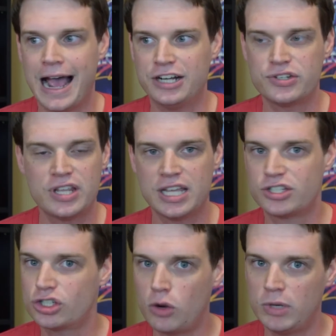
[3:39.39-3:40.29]
I just think
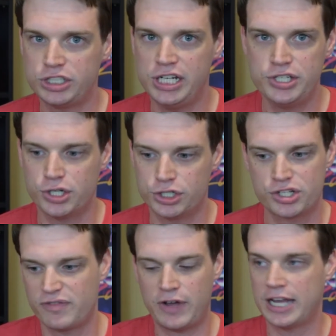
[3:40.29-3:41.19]
it's so much easier
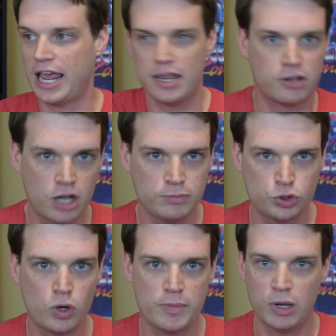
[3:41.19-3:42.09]
just to find, hey, come
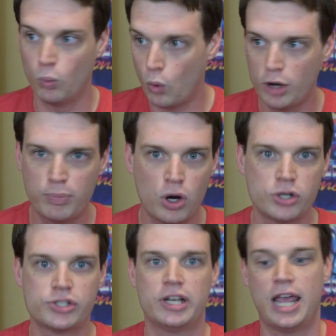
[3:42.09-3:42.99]
join me, one
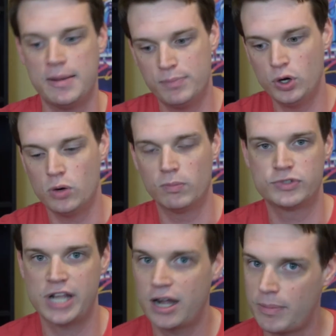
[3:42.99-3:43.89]
person, and boom,
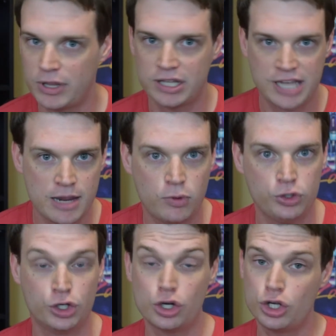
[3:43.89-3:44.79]
set it up on the
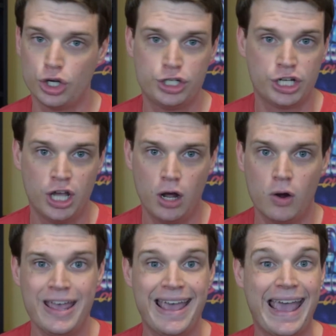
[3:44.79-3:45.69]
table, you're good to
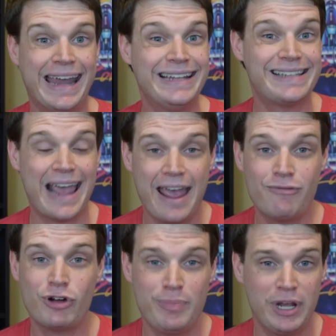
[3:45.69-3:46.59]
go. And it's
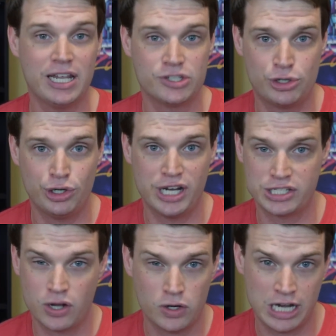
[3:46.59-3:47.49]
every bit as good
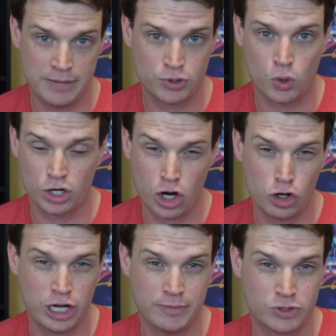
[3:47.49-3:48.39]
as Codenames or
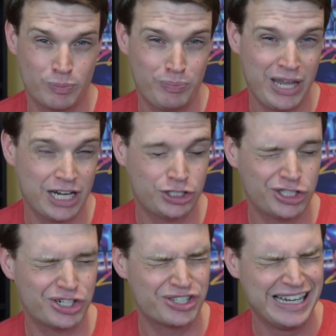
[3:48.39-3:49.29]
Codenames
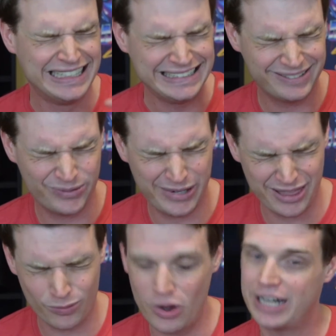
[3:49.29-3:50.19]
Pictures,
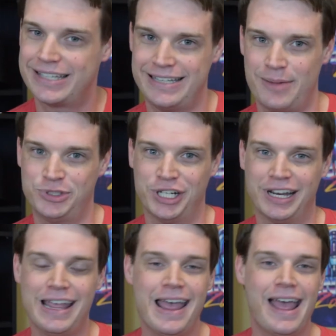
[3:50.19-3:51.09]
with one exception.